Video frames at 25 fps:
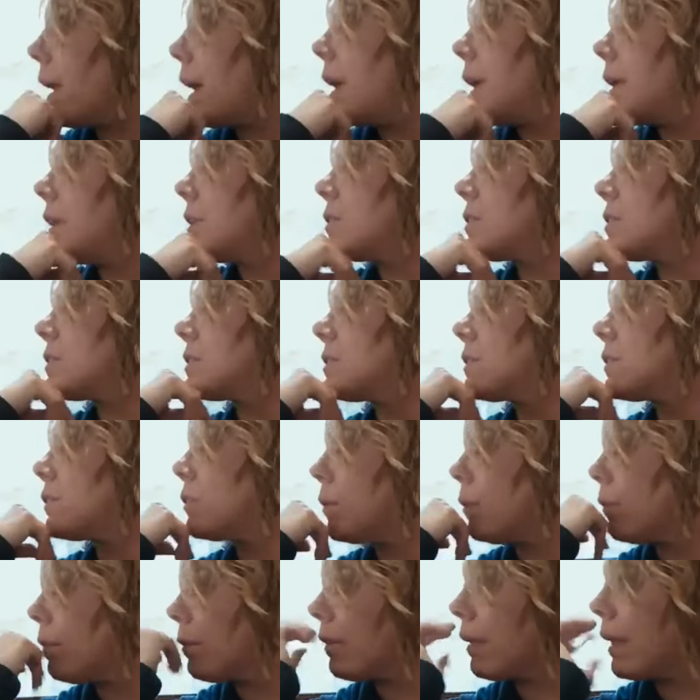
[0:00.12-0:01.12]
I just
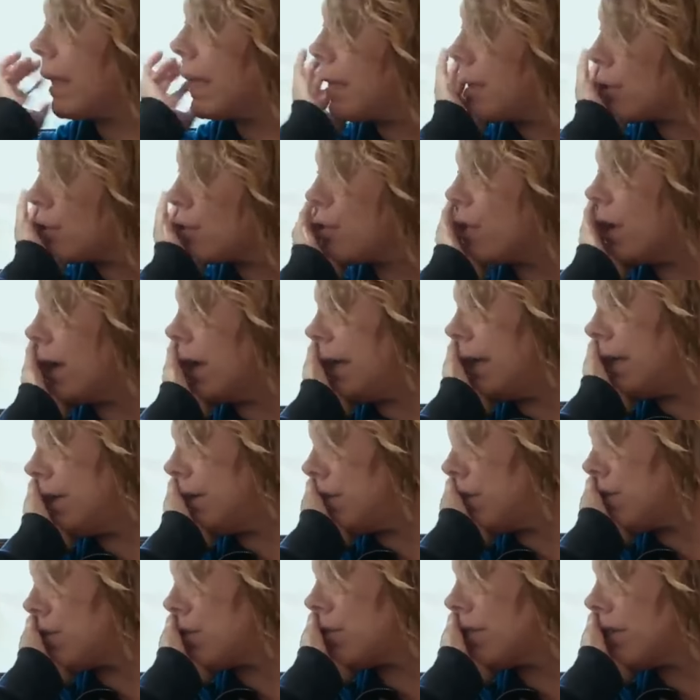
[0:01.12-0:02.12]
don't like
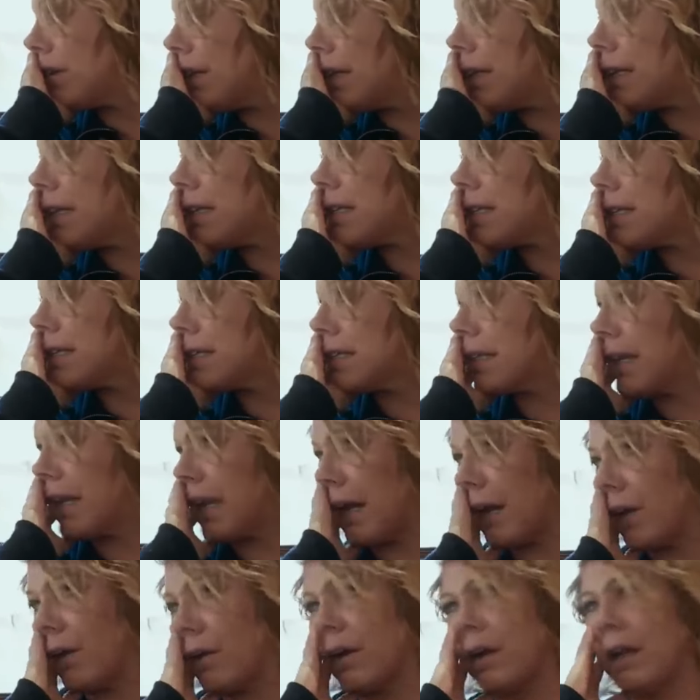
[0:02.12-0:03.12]
change, and it's
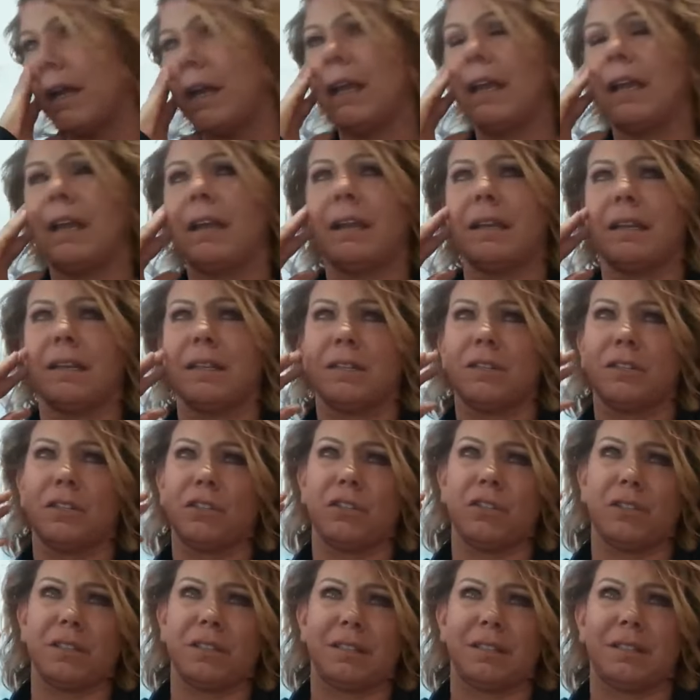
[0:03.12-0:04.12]
scary, and
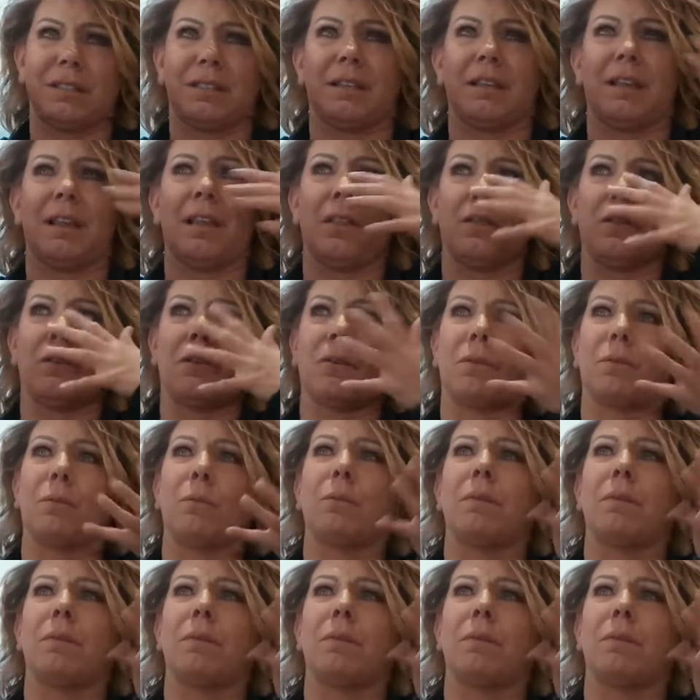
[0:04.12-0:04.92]
it's just another,